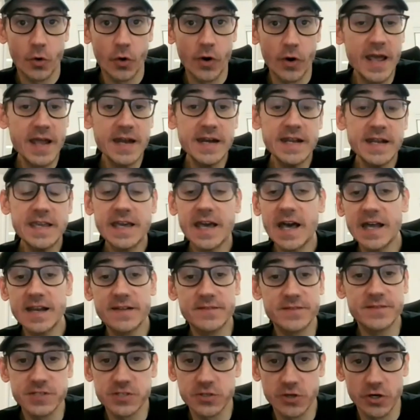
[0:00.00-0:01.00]
or any
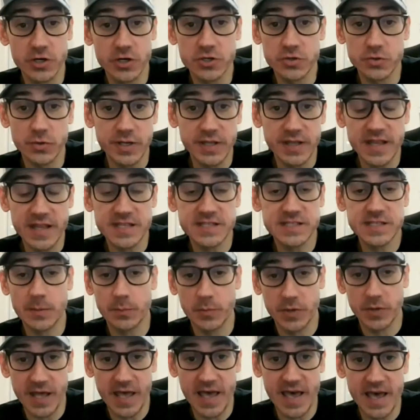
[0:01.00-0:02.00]
kind of surgery that
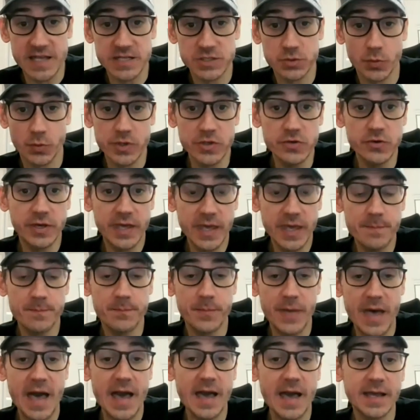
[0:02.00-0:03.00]
someone has when you
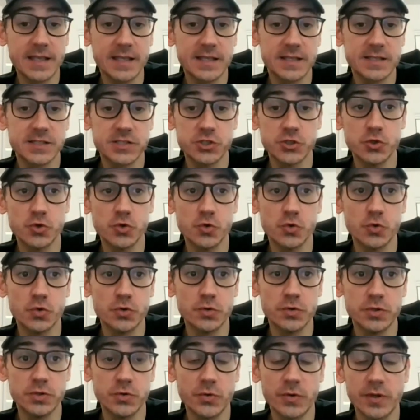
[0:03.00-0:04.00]
get back
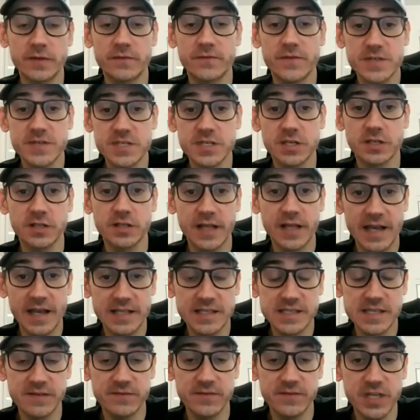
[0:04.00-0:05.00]
to doing physical
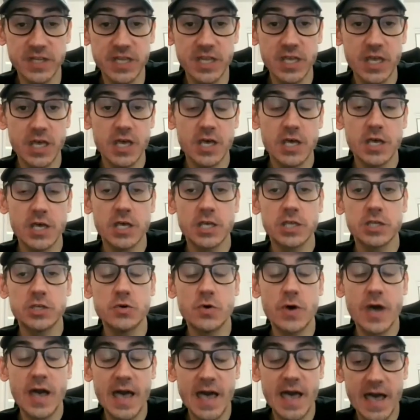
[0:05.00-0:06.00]
activity
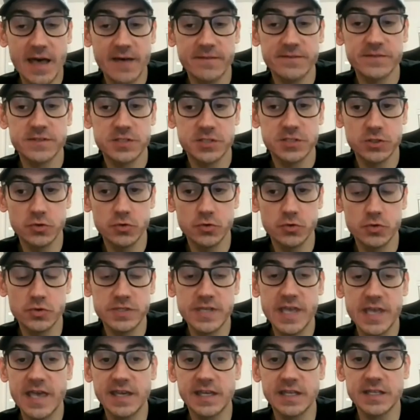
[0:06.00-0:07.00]
you have
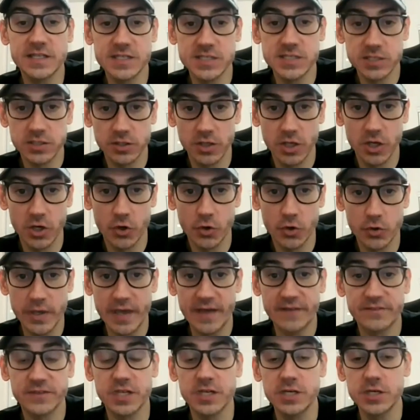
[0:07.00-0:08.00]
to take it slow
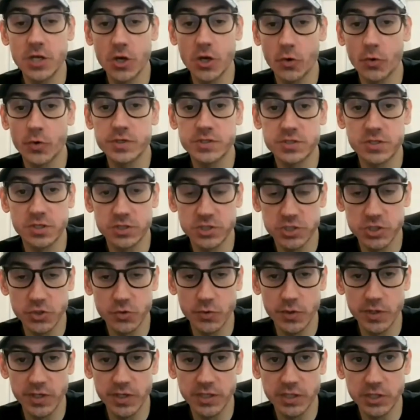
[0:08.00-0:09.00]
you have to know what you're
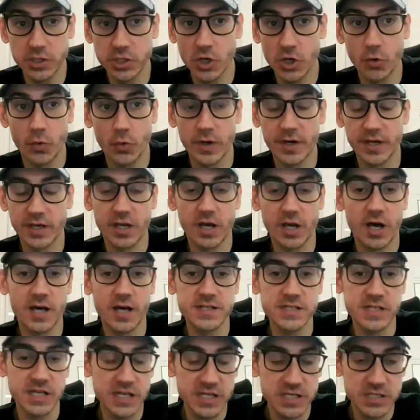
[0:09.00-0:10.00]
doing you don't want to
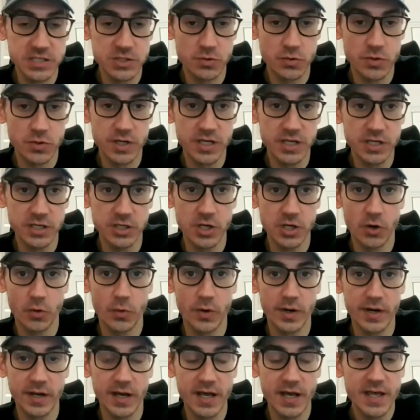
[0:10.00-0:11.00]
cause injury you
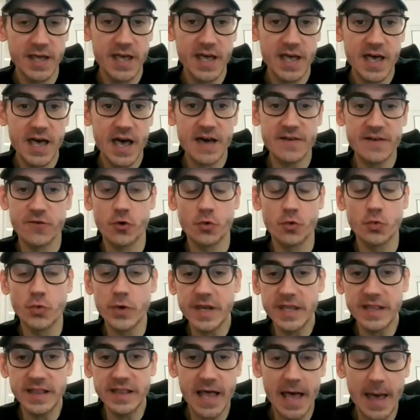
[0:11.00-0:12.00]
don't want to have a
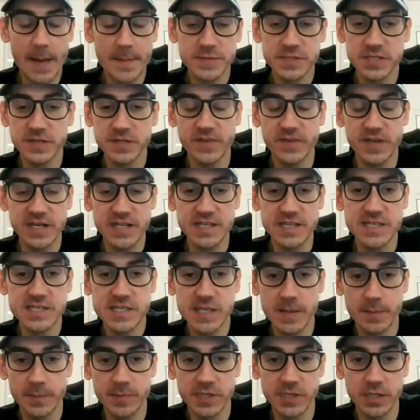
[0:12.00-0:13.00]
relapse of any
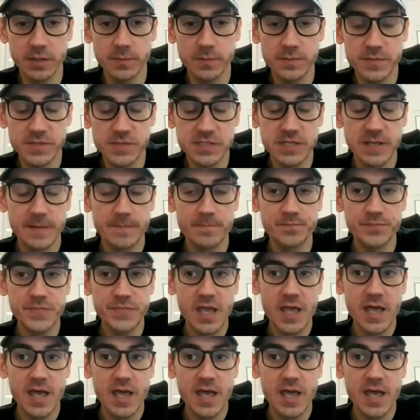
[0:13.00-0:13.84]
symptoms